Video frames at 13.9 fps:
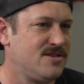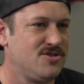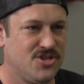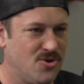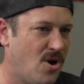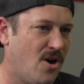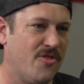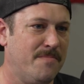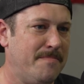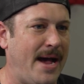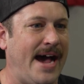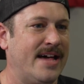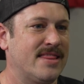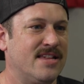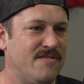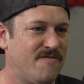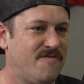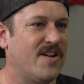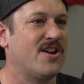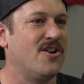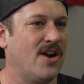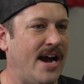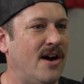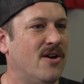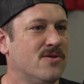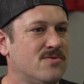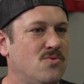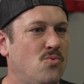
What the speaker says: do all the math and figure out